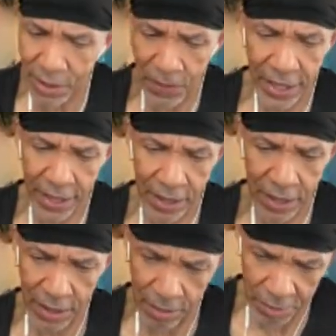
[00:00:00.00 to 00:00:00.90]
like
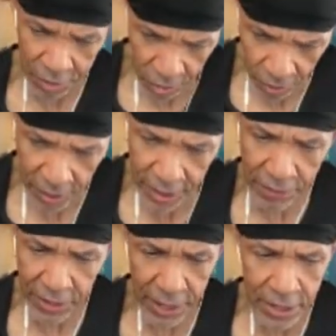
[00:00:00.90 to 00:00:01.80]
the majority of
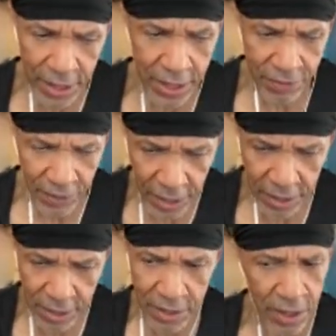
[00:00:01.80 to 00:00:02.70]
King's X
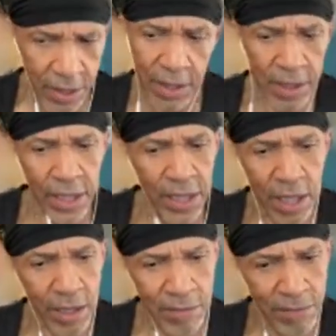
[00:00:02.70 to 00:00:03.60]
fans that
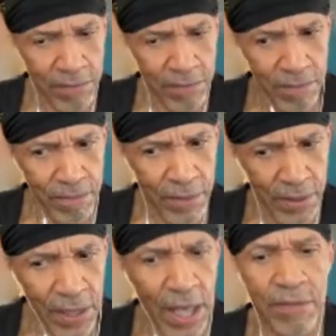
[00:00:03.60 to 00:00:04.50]
I've
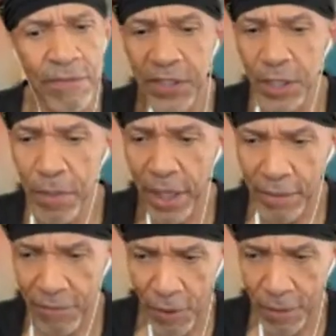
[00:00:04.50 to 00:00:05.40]
gotten feedback
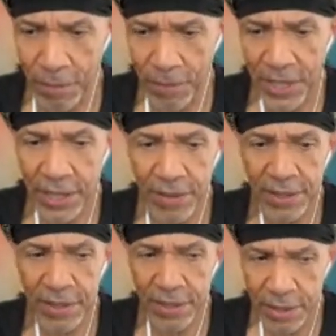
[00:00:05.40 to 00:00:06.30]
from think
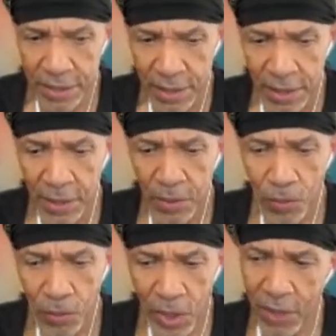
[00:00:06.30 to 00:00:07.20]
this is
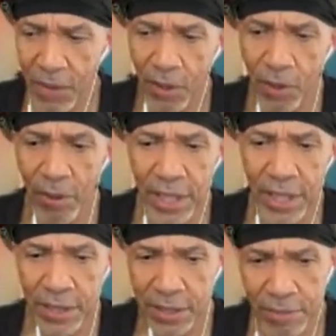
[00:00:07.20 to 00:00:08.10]
one of our
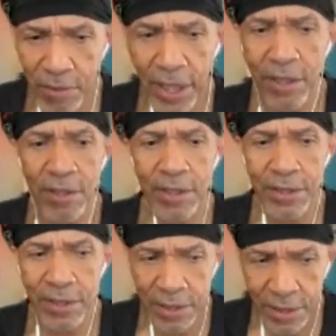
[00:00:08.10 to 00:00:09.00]
greatest
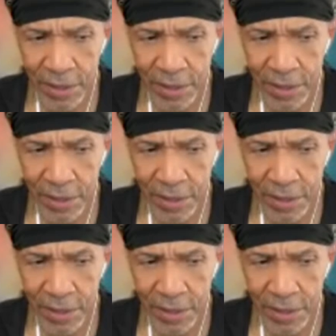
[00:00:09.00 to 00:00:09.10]
records